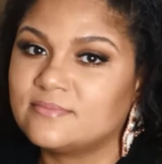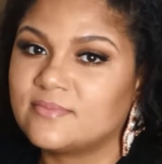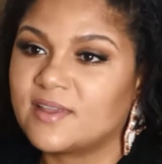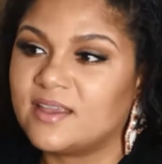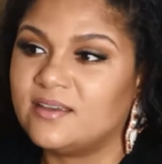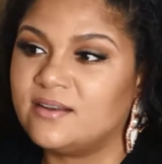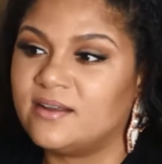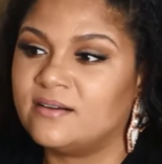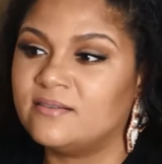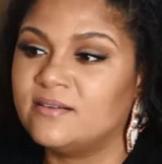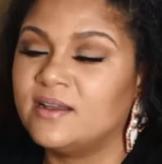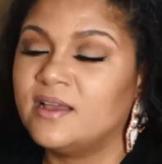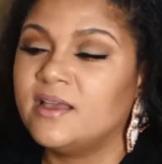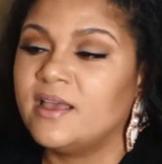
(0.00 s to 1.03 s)
You know,
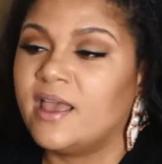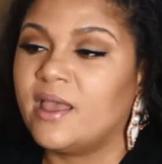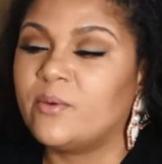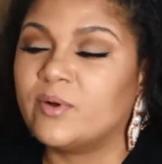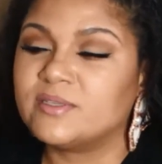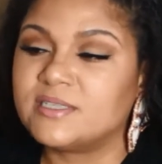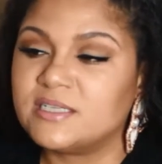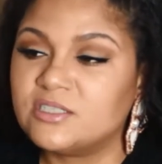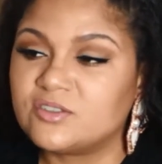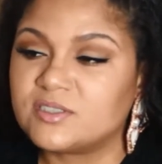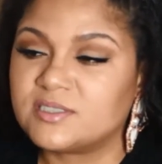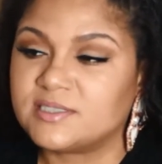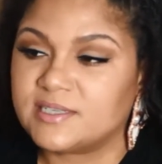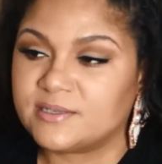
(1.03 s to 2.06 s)
and what's
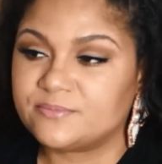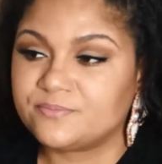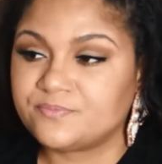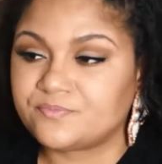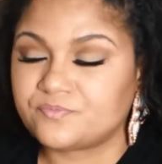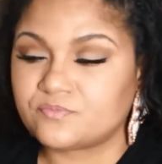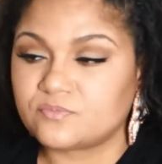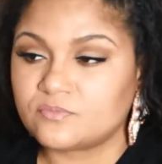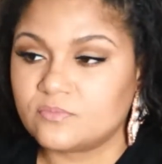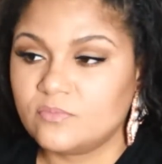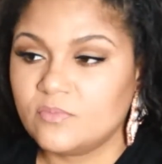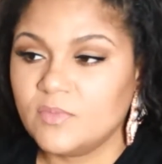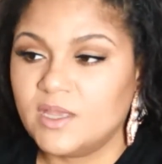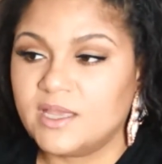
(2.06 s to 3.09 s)
interesting
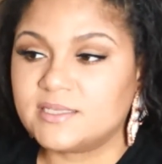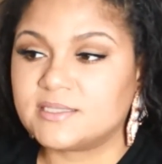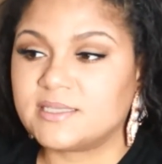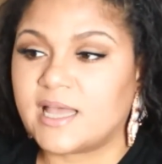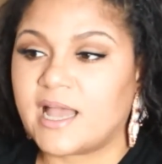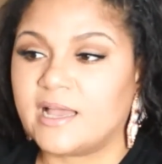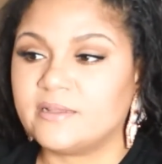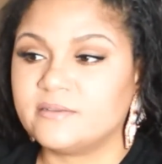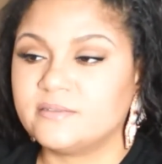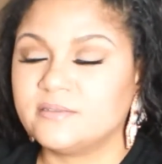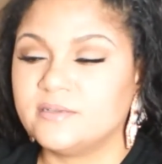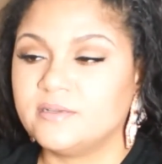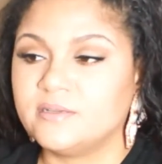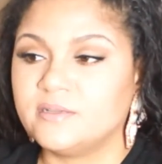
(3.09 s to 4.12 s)
is that
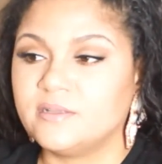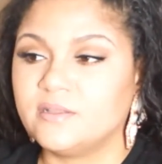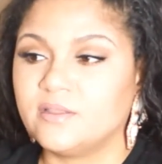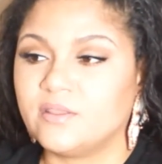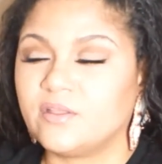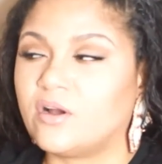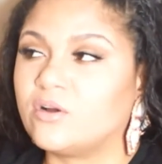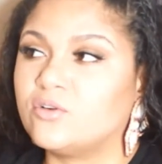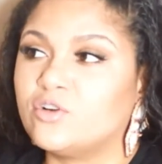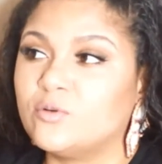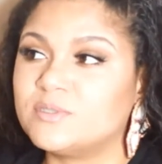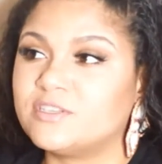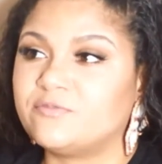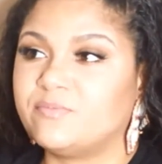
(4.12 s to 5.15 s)
there are
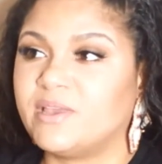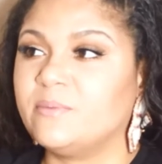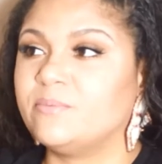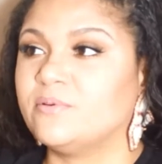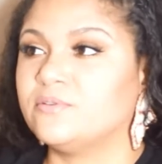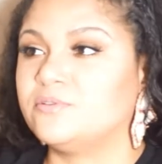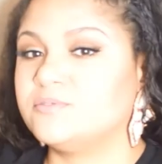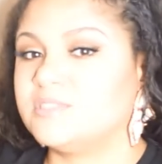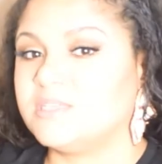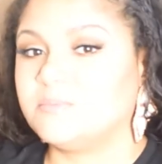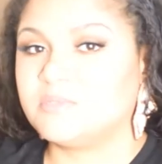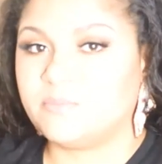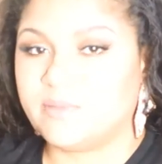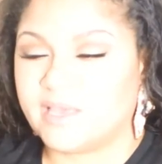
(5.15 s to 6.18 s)
groups of people who seem
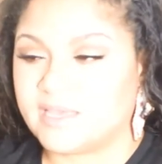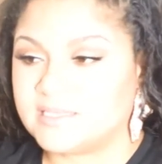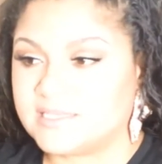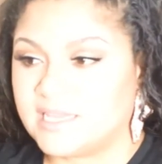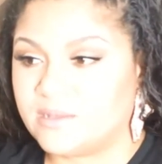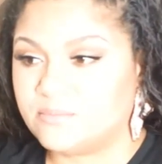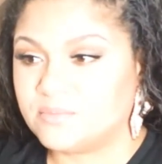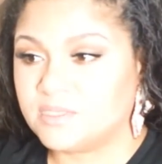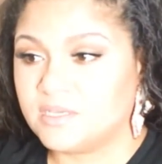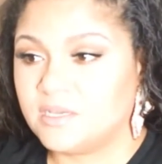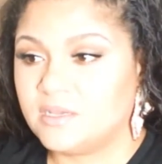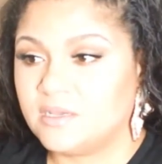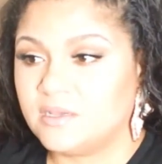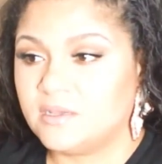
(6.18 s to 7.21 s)
to be exempt,
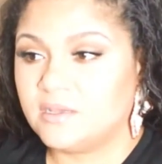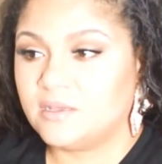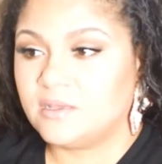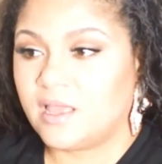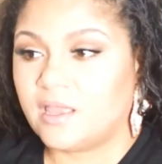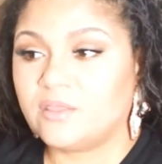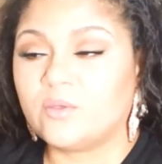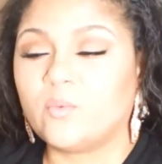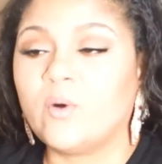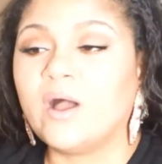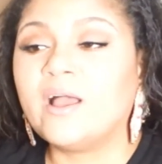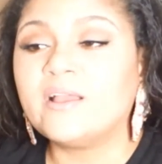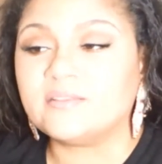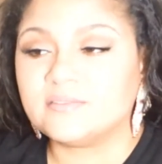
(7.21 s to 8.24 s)
and the
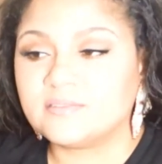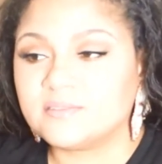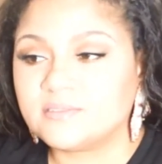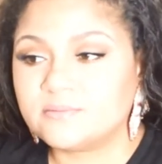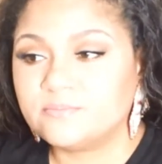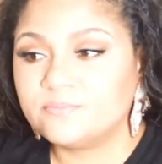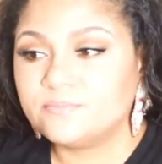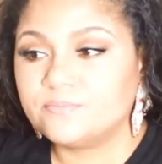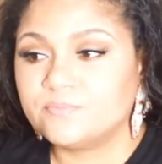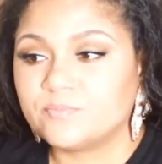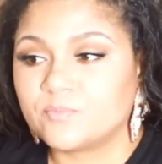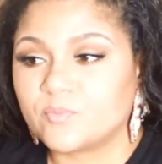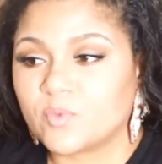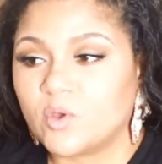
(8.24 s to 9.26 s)
ones
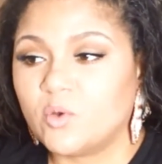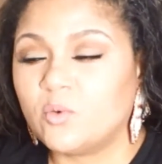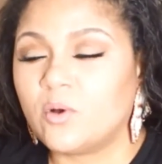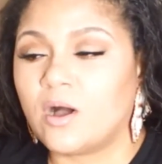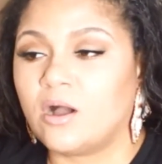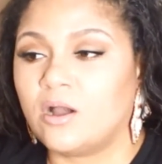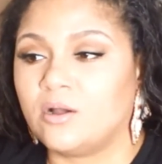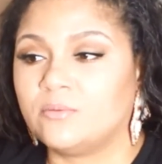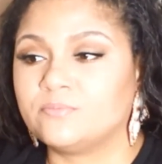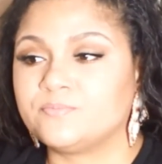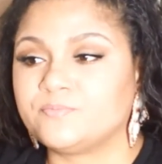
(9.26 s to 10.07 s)
who are